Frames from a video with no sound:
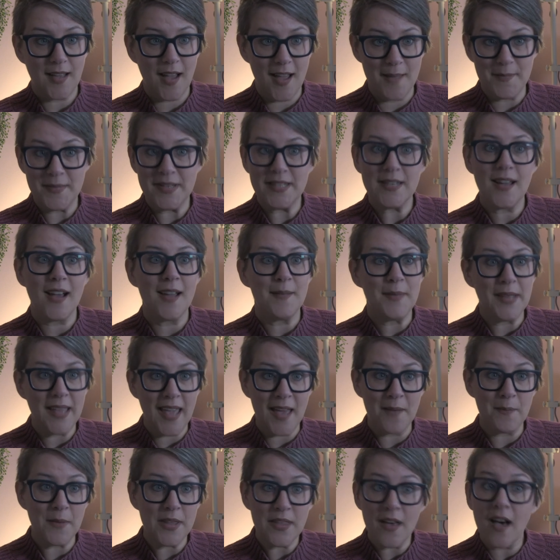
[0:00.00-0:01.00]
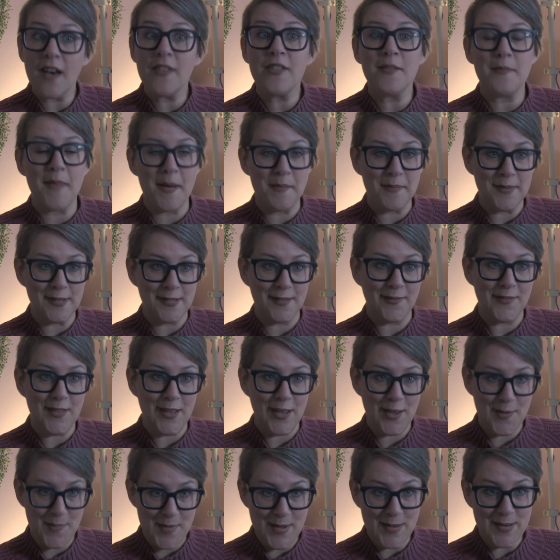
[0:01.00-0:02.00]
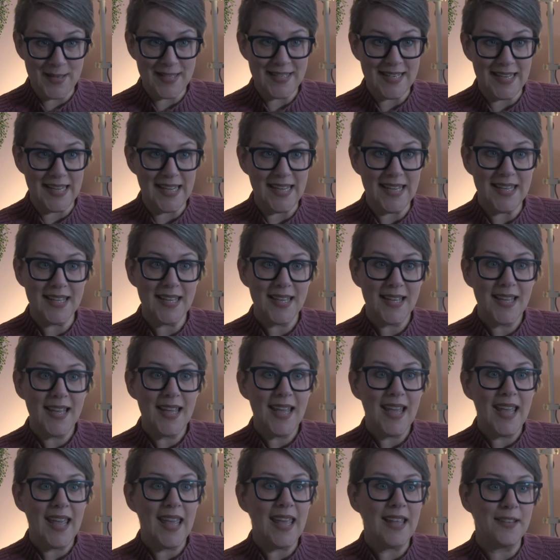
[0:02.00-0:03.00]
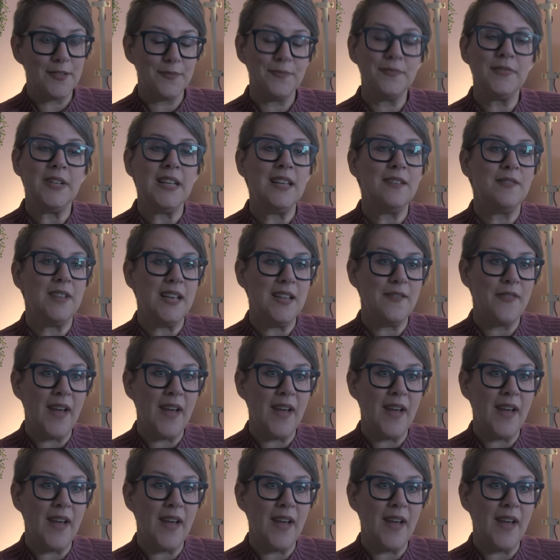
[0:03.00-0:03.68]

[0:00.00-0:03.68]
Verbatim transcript: time and time again with other members of the community is really, really